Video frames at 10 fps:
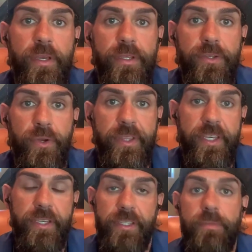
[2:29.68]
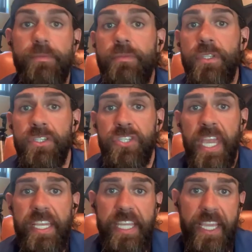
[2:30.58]
during the
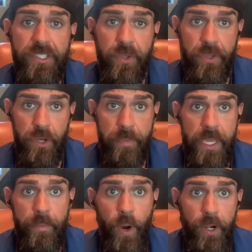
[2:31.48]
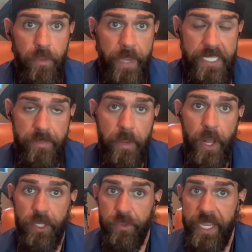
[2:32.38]
shake days so that your BMR, your base
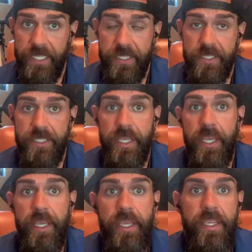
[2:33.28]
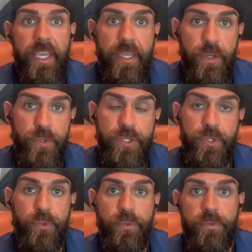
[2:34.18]
metabolic rate, doesn't get used
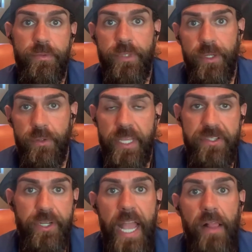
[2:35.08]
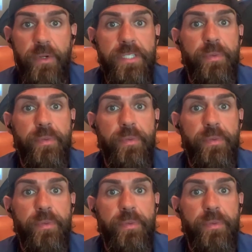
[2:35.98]
to lesser calories.